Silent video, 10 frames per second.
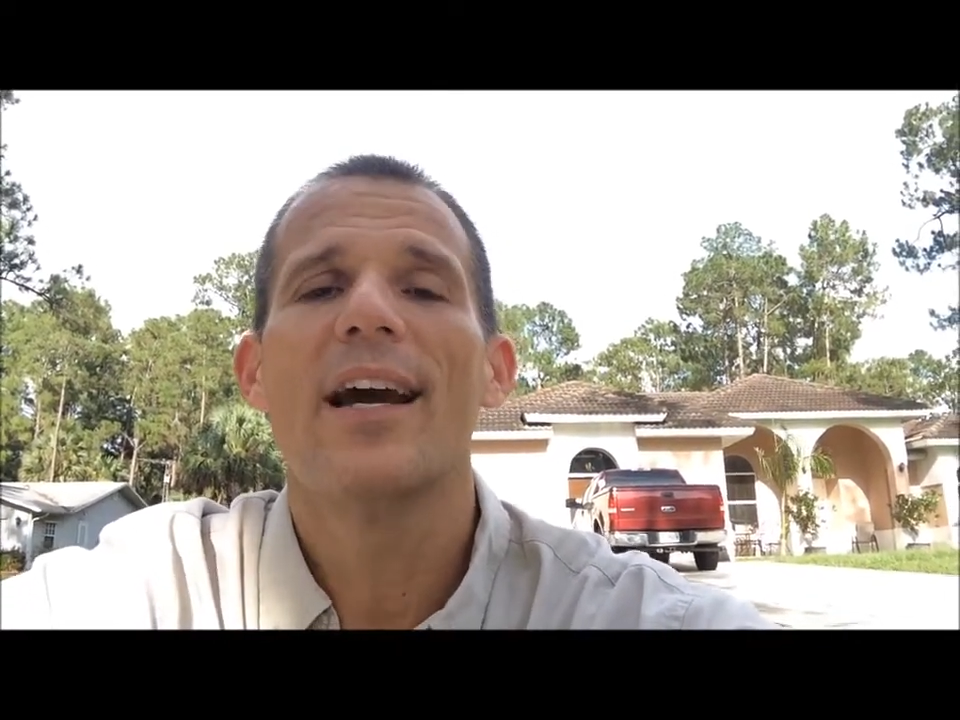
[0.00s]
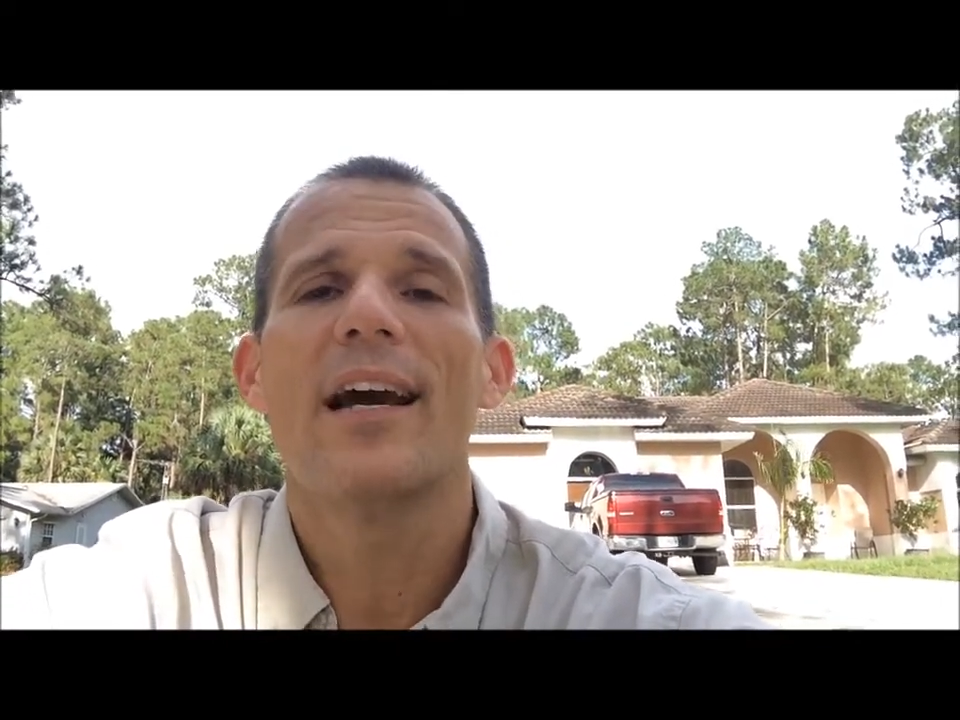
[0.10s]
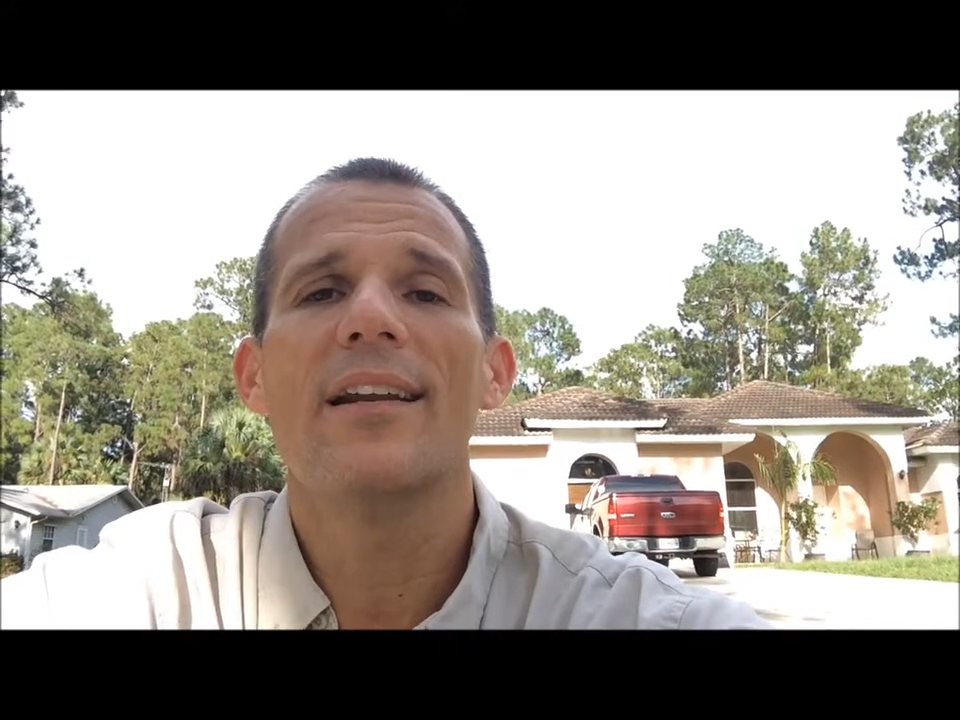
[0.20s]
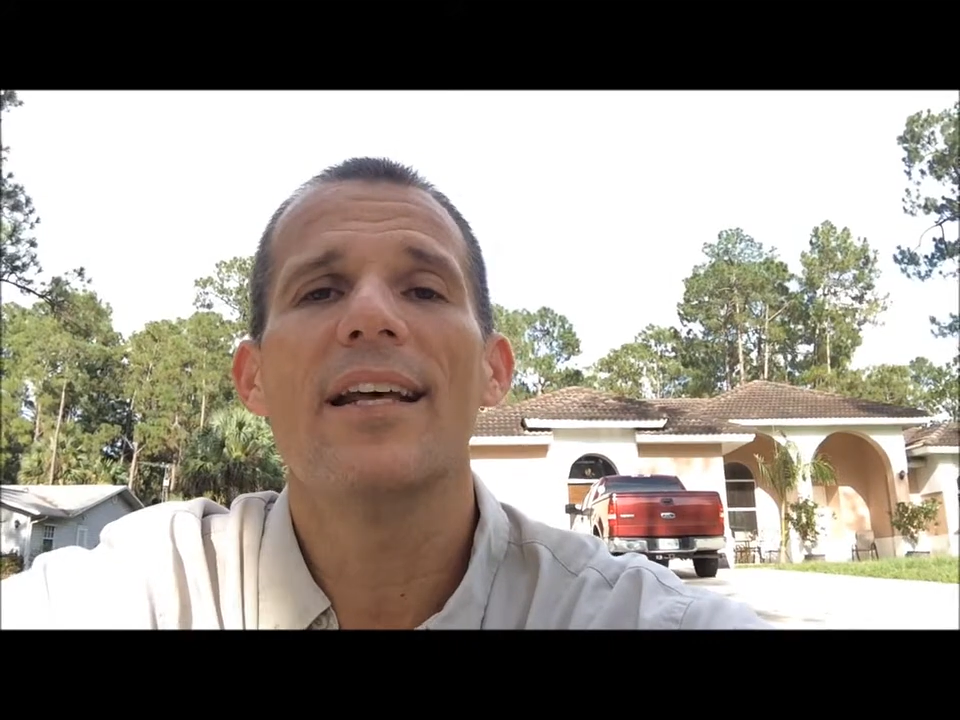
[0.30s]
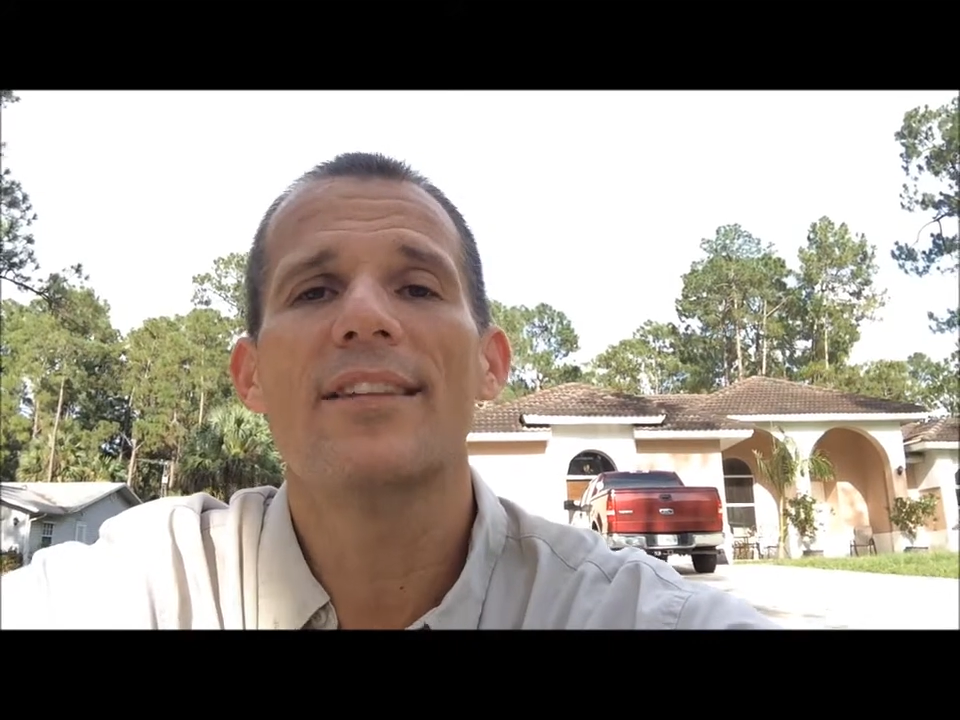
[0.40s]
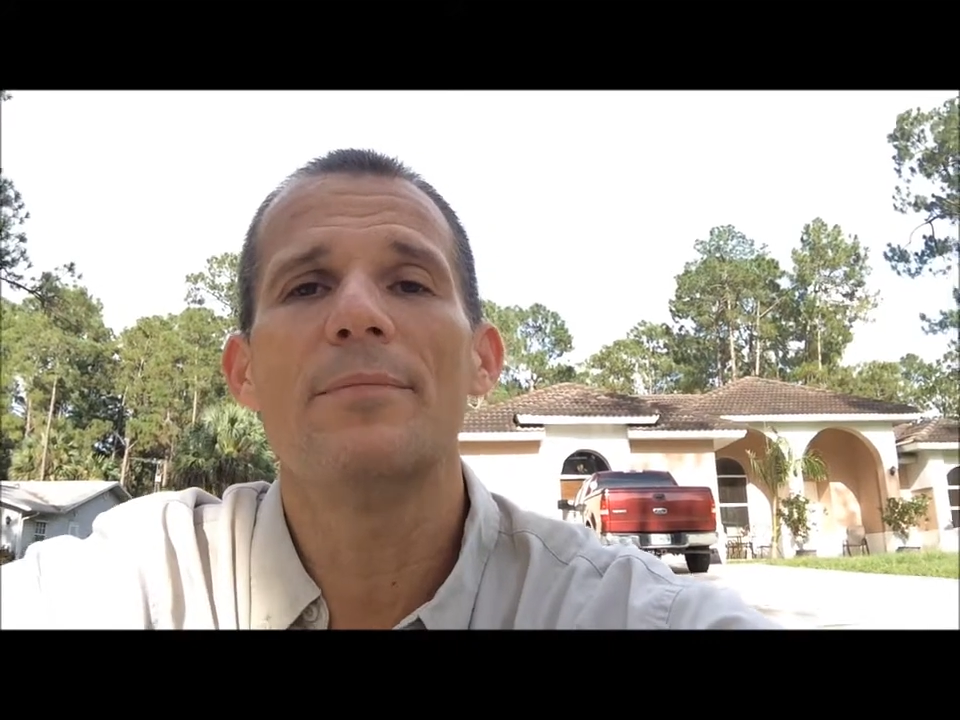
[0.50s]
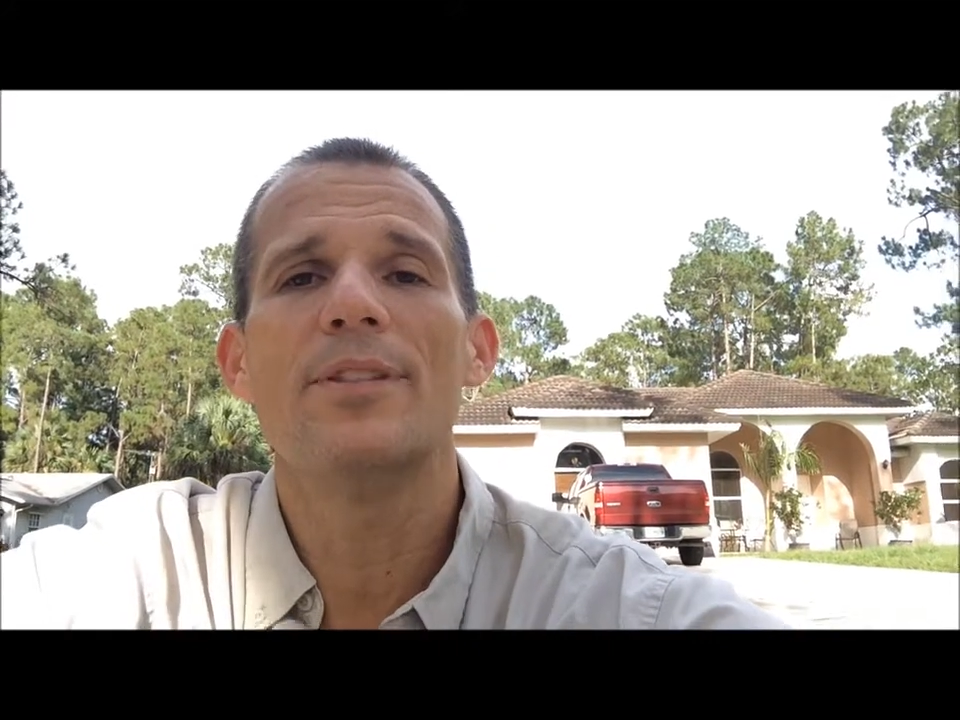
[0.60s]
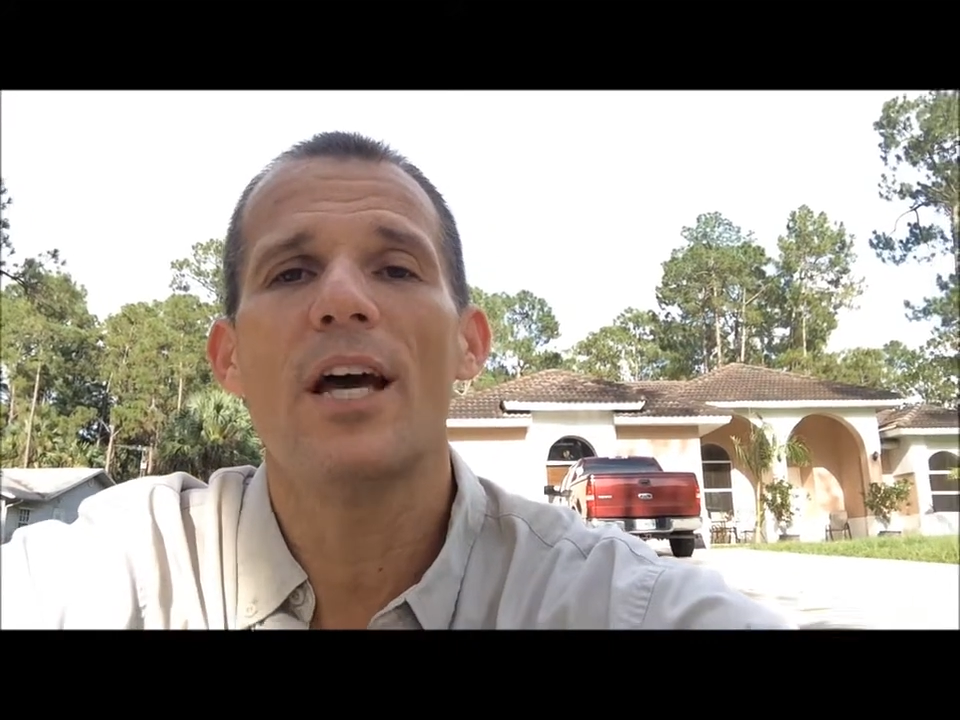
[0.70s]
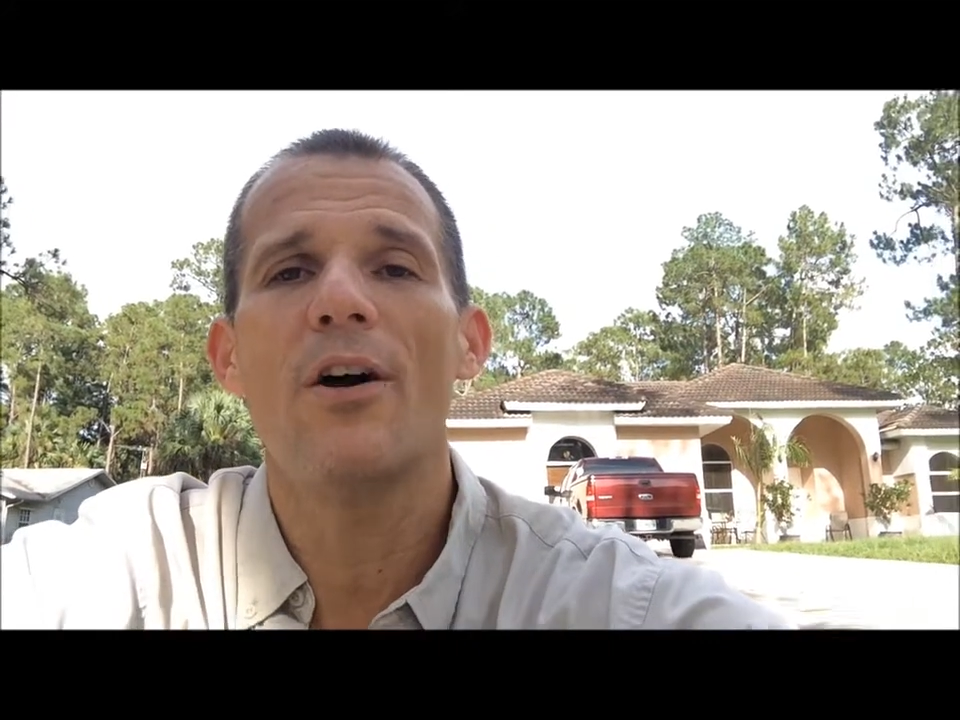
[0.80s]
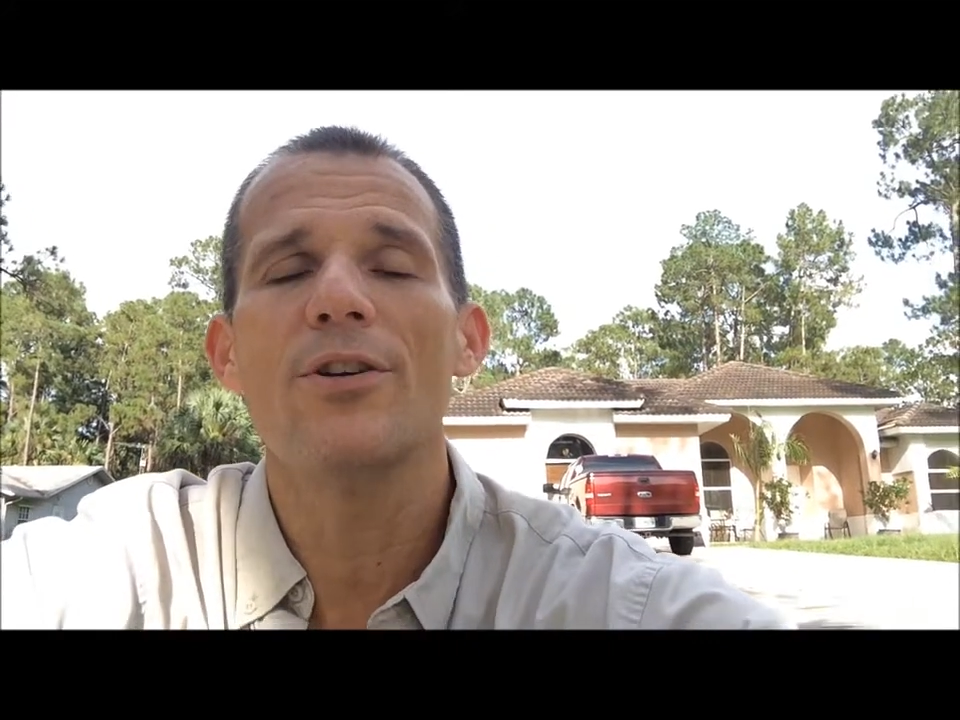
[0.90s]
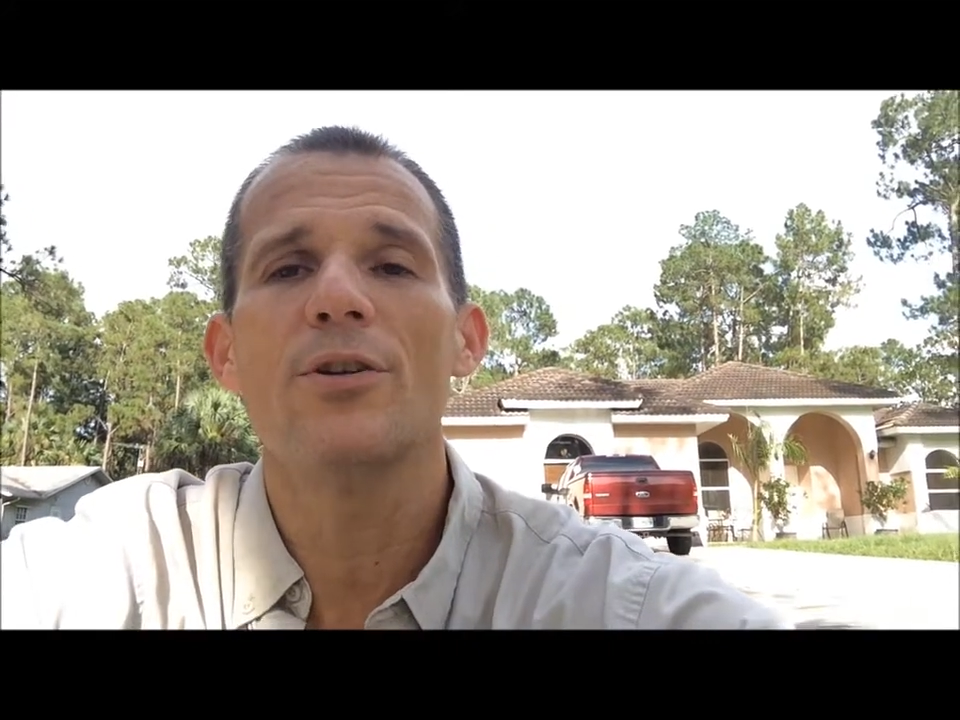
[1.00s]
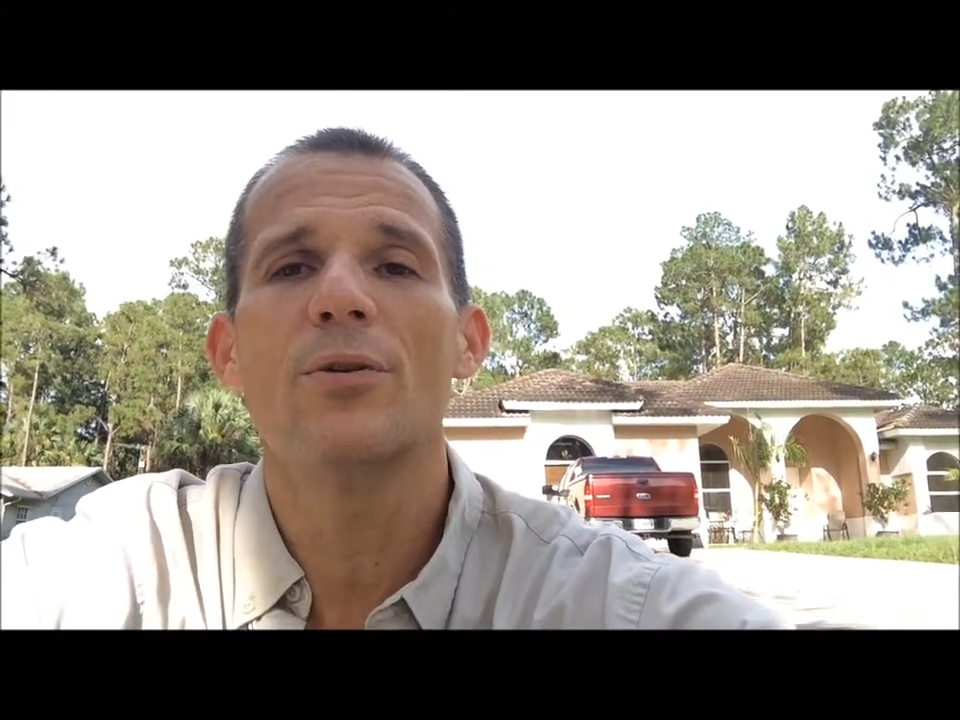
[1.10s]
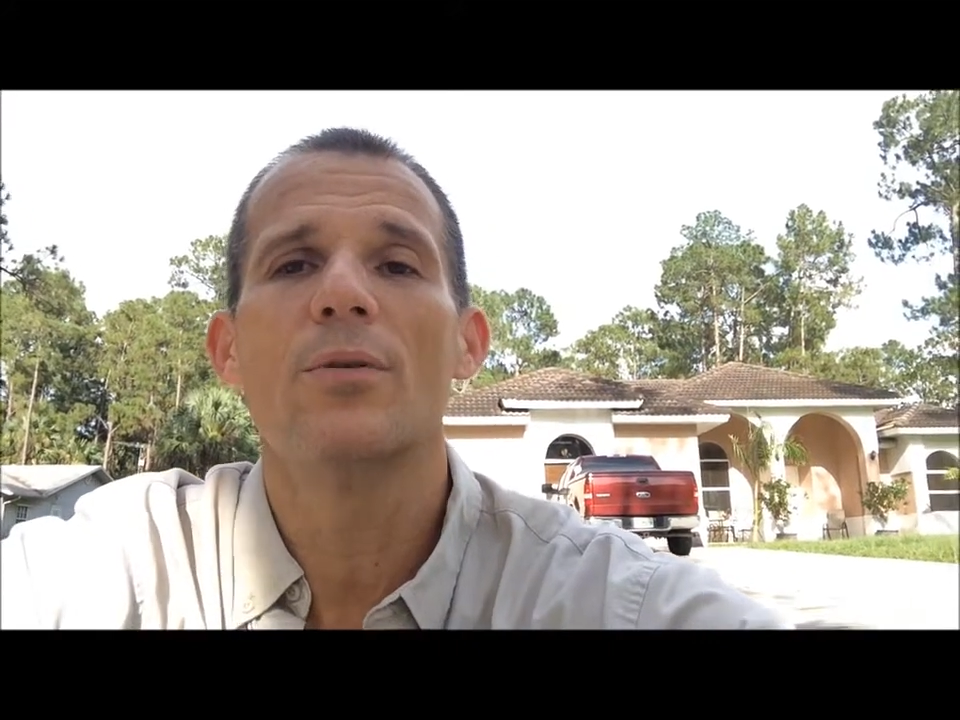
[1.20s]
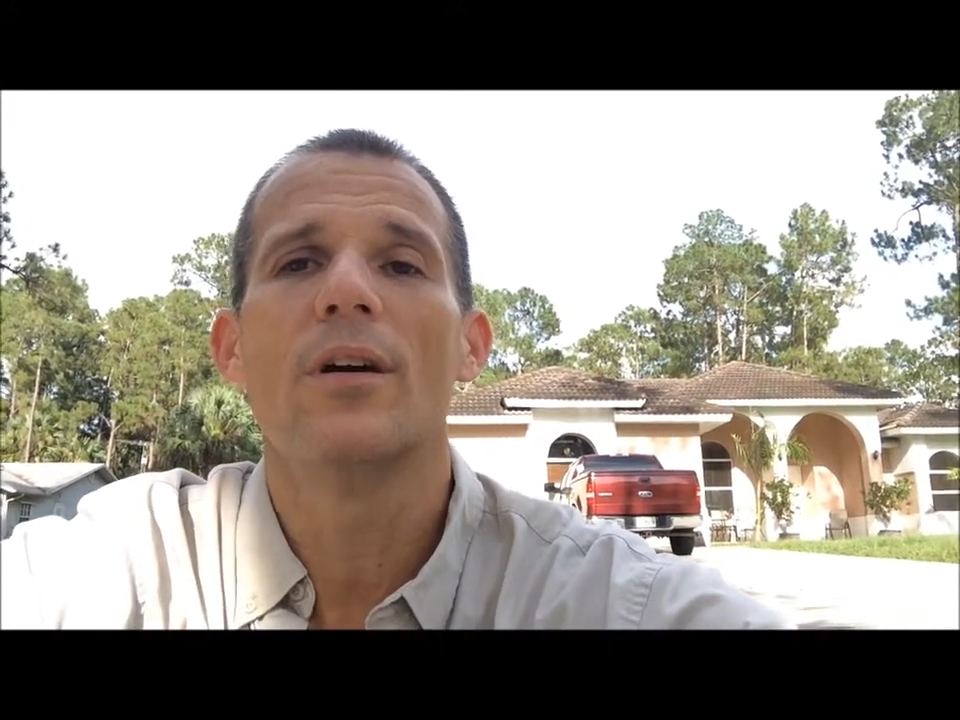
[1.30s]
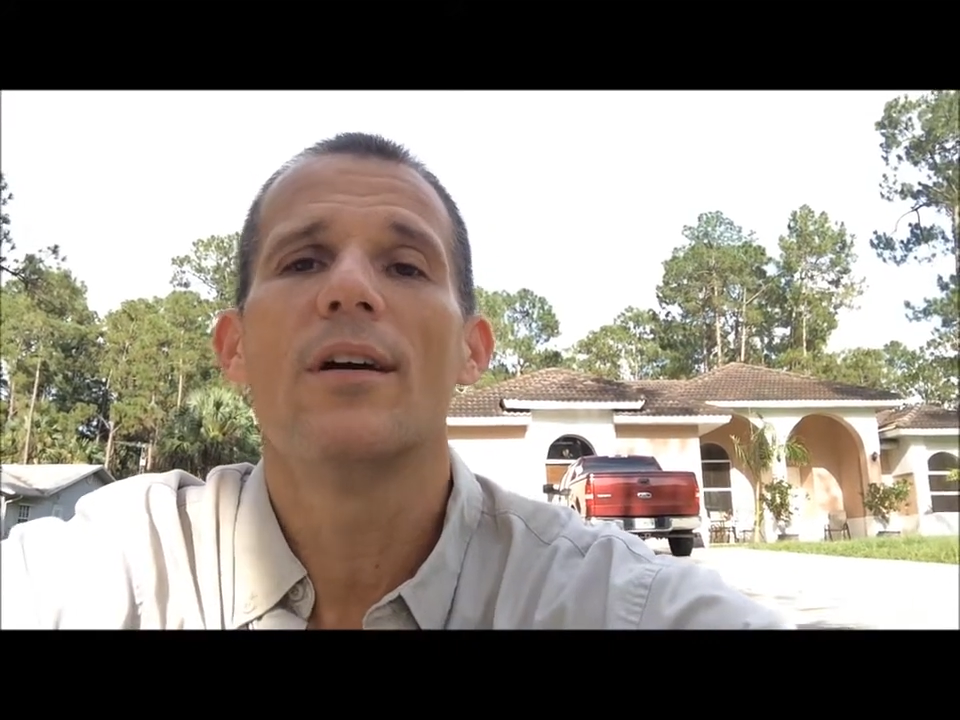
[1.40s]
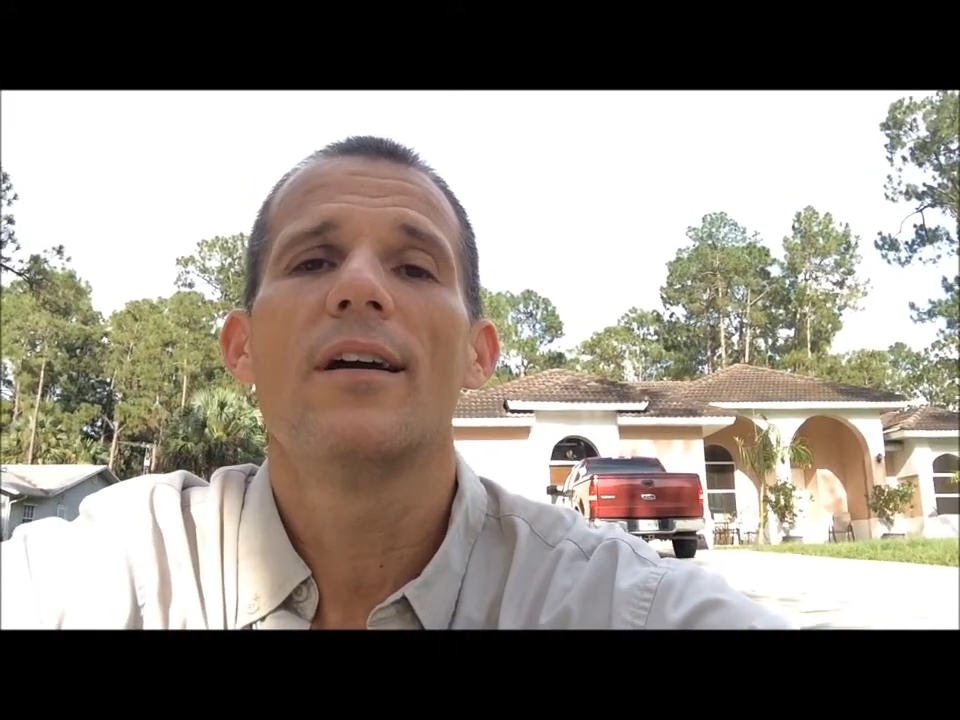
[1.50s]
and let them tell you